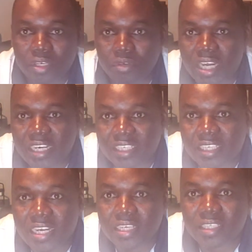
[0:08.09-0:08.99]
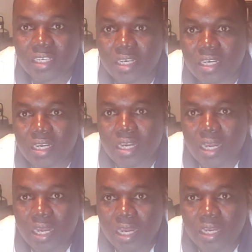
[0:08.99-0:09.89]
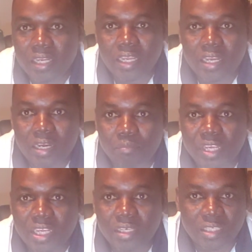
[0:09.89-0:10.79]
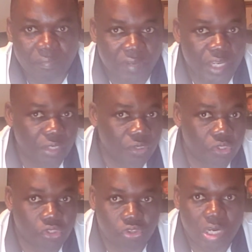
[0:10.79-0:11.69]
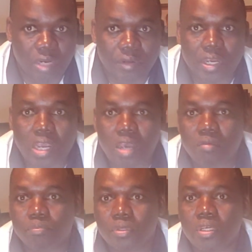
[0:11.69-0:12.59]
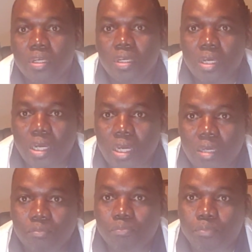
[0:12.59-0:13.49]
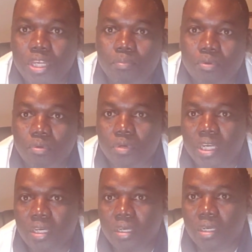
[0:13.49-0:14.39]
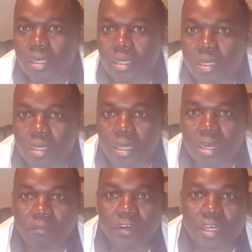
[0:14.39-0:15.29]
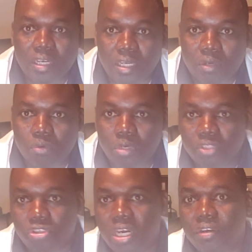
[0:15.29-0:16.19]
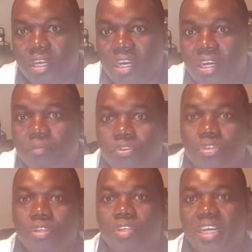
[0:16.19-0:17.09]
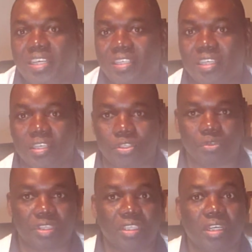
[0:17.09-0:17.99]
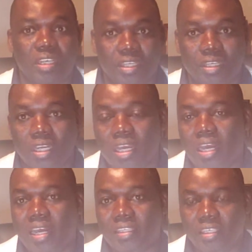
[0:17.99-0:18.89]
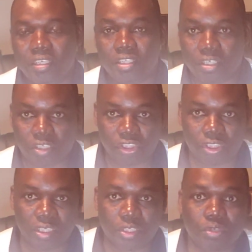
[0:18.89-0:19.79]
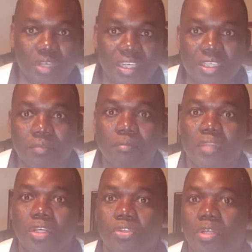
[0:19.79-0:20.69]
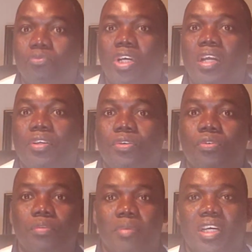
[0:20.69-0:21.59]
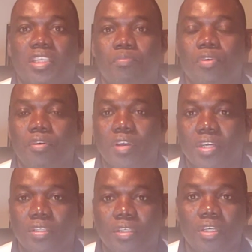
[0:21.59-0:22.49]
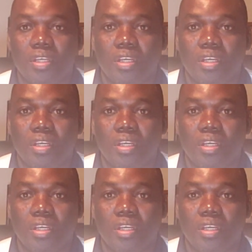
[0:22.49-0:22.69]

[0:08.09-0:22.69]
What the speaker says: the United States. And again, I'm making these videos to try to help people in Africa who are trying to come to the United States to study as international students. So I'm trying to use my experience